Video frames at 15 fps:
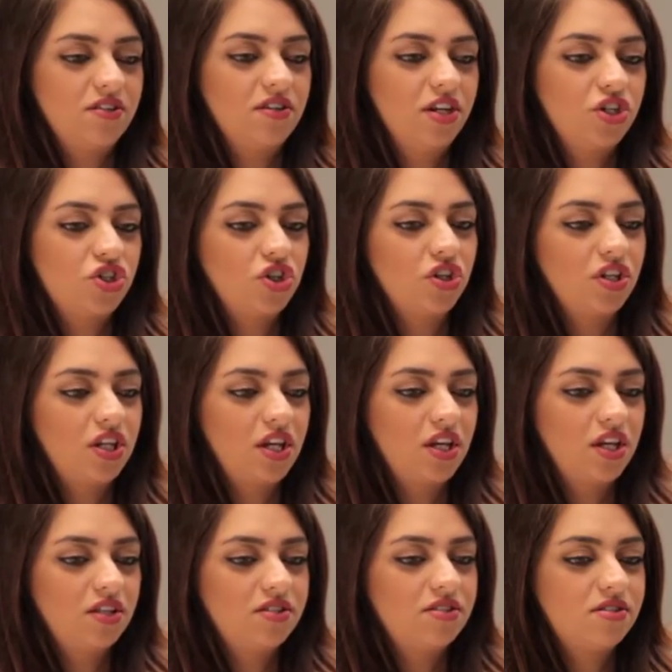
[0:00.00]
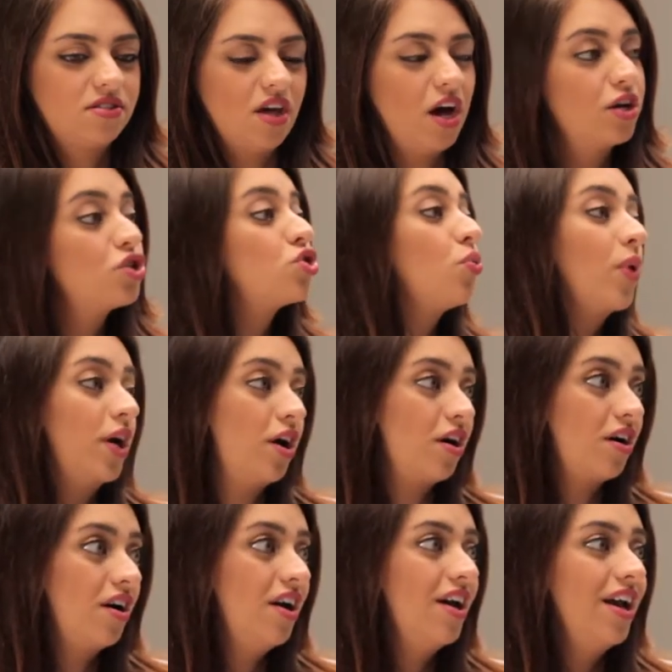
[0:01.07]
us initially on
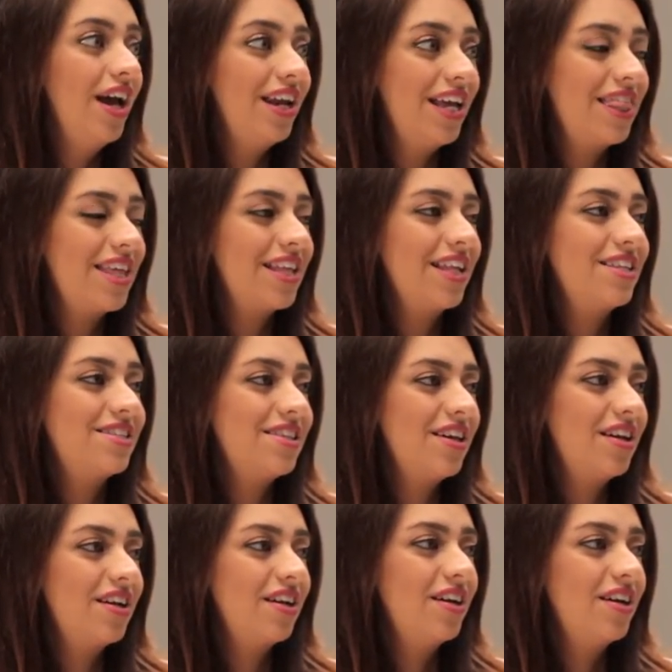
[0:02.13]
Twitter. And I think that's